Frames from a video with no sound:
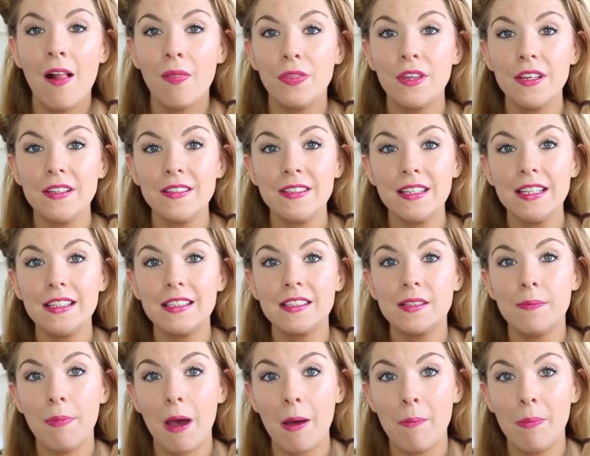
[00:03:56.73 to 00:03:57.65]
This is
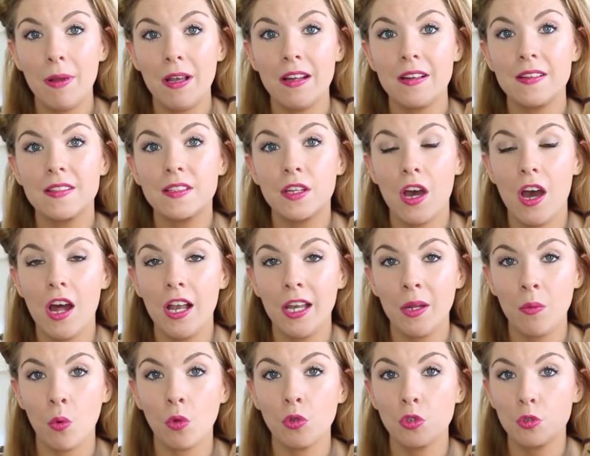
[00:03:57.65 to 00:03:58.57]
the Babyliss
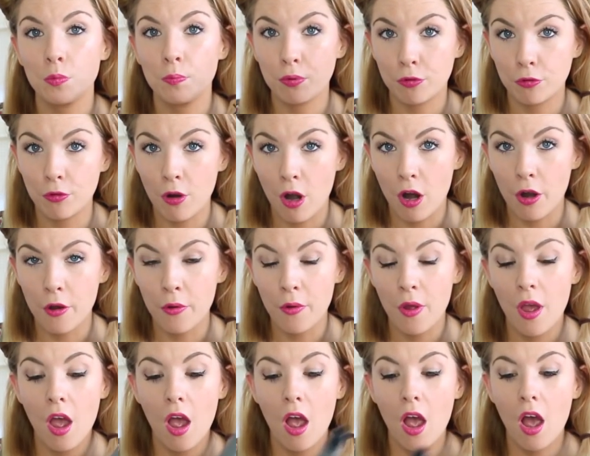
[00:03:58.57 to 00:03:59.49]
Curling Wand
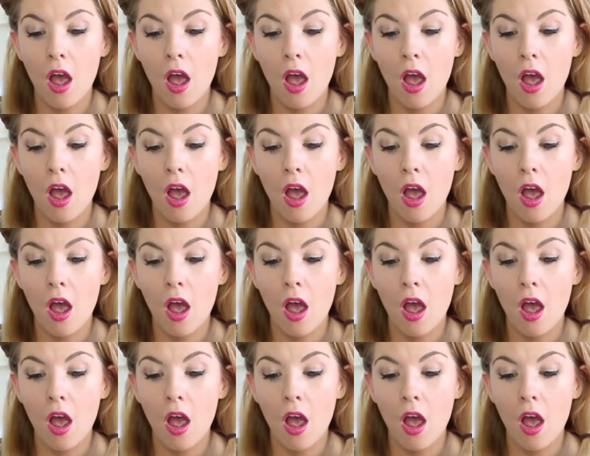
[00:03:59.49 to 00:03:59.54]
Pro.